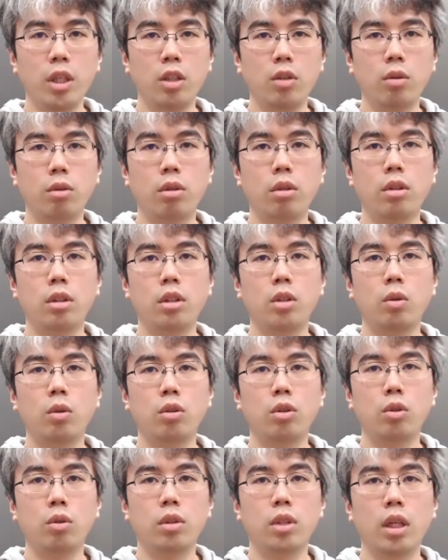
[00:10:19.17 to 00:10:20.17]
that
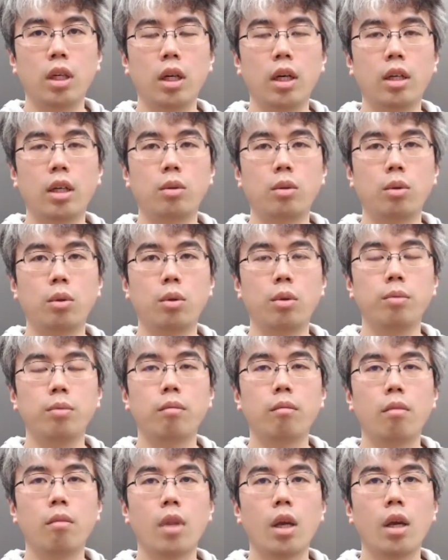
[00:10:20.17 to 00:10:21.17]
it cannot
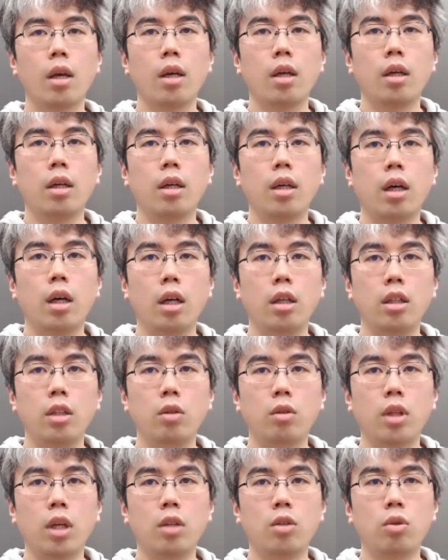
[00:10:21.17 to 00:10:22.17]
monotonically increase if
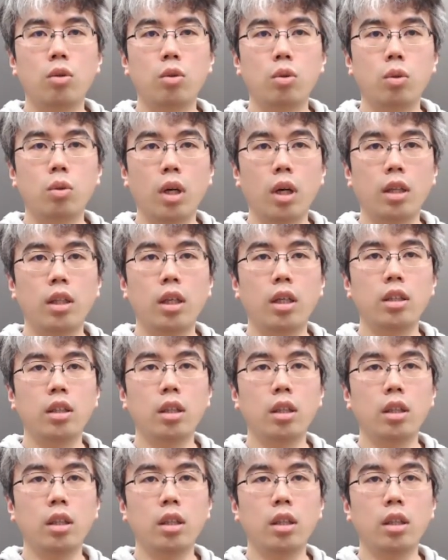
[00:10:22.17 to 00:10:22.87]
there is a